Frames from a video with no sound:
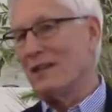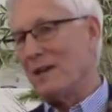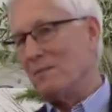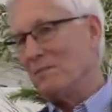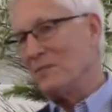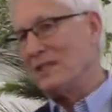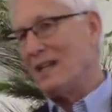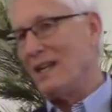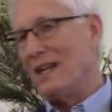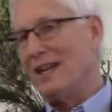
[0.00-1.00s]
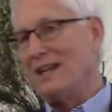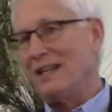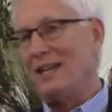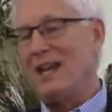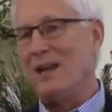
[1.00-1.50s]
that I'm staying ahead of
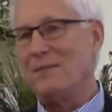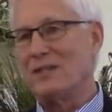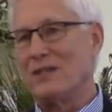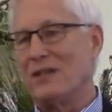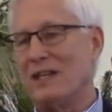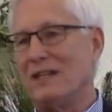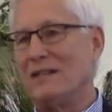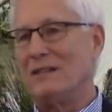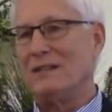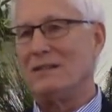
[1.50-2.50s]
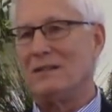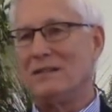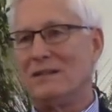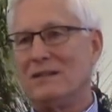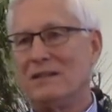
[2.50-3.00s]
the game so that
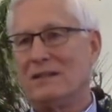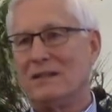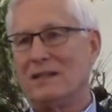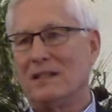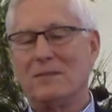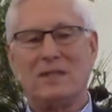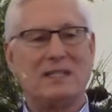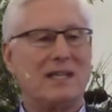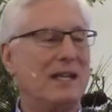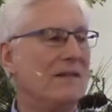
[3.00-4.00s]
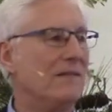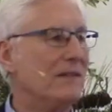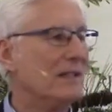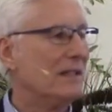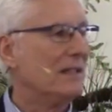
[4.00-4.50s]
I can be
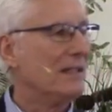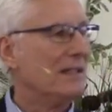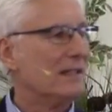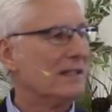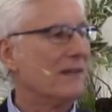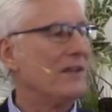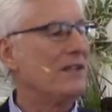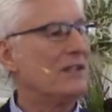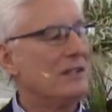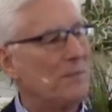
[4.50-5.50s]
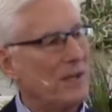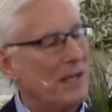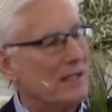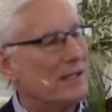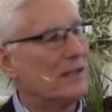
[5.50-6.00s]
saved. Salvation
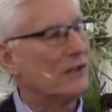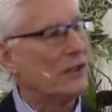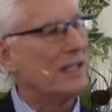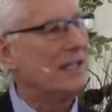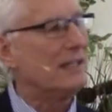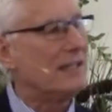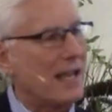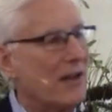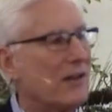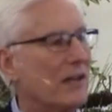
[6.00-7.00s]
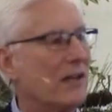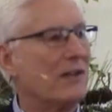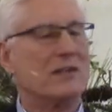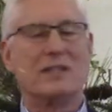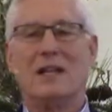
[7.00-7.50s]
depends on looking down on
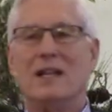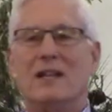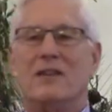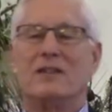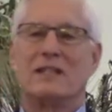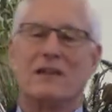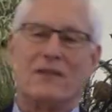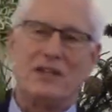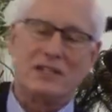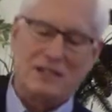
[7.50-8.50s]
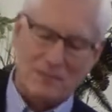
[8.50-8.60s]
others, their salvation